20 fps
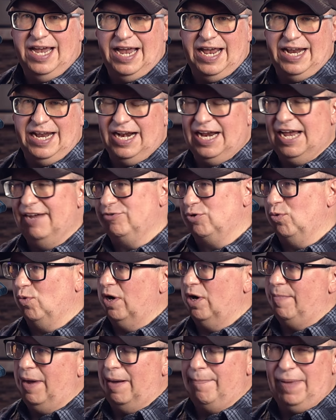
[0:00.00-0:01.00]
and not have to
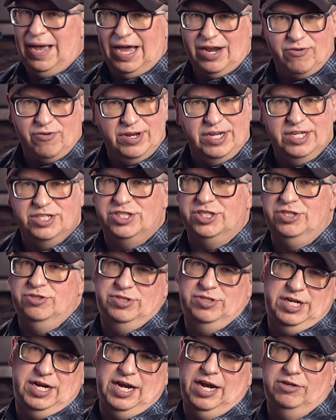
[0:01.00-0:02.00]
worry about battery
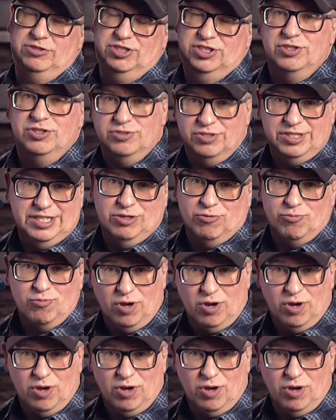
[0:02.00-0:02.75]
issues, and I still need to